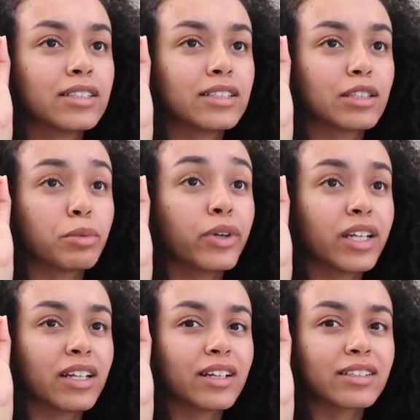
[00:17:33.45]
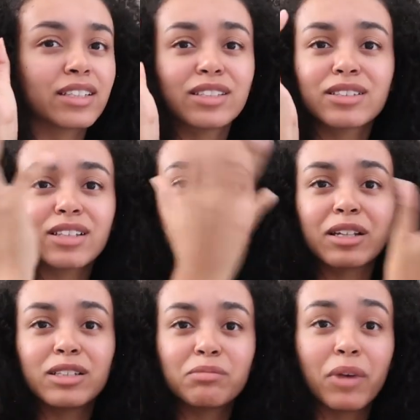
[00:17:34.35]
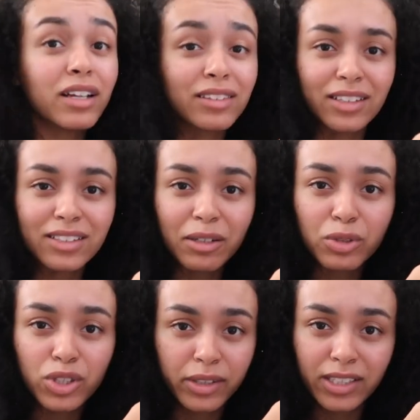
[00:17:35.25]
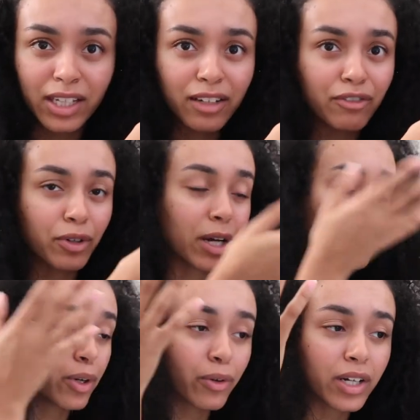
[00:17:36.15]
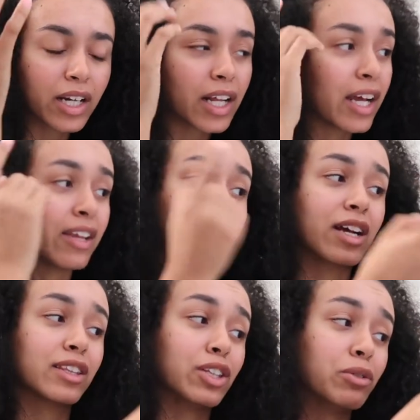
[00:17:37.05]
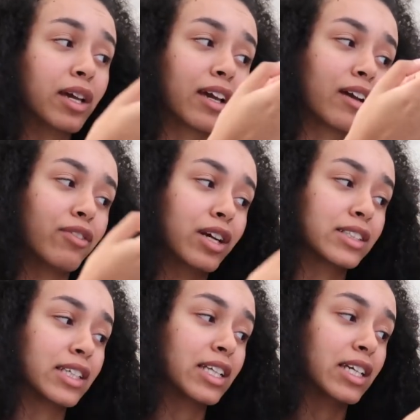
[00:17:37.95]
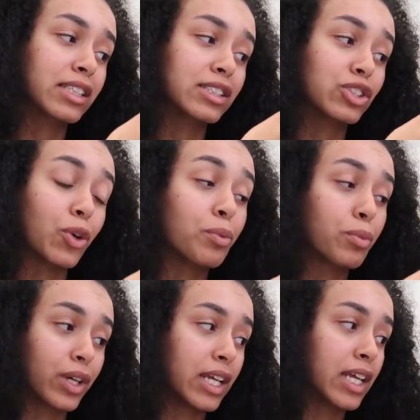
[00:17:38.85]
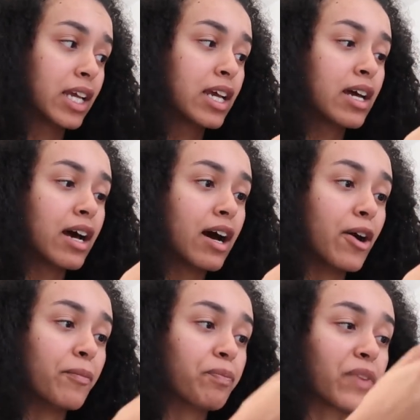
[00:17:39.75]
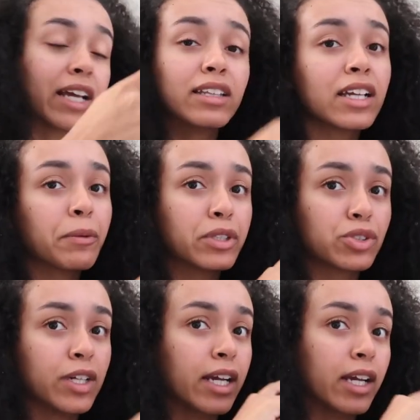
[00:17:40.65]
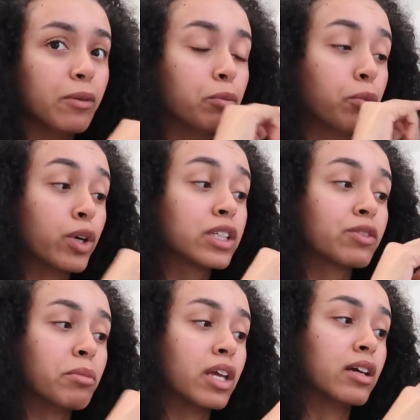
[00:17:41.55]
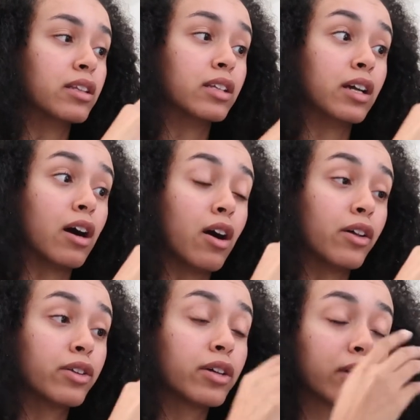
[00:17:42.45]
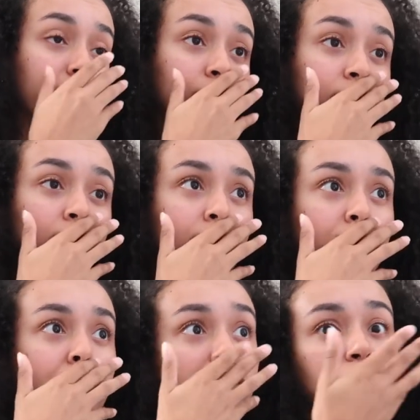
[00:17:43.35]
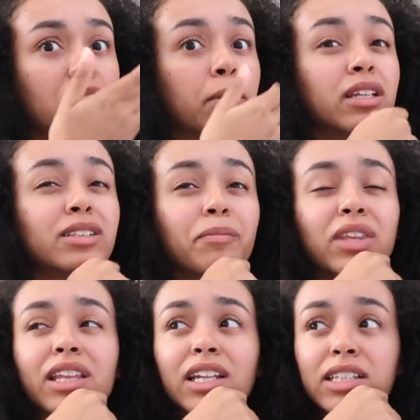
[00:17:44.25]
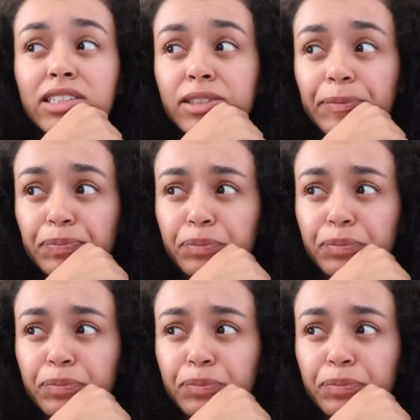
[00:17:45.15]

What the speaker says: disappointed because I bought this. I was so excited for it. I pre-ordered it. I even got the UK cover because I think it's so pretty. I think I would try works from the author, just maybe something that isn't